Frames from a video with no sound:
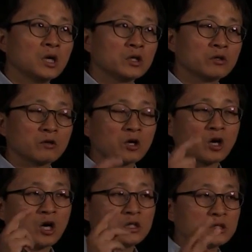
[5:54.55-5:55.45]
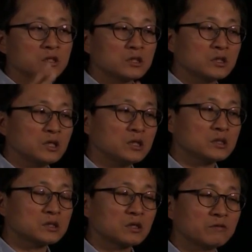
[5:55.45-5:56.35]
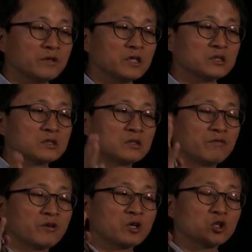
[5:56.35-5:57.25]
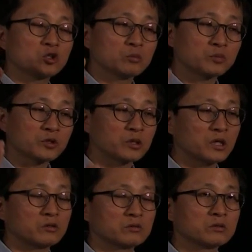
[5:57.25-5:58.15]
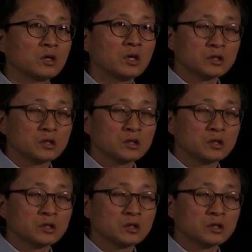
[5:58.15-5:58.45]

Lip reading: The consonant itself is difficult to pronounce.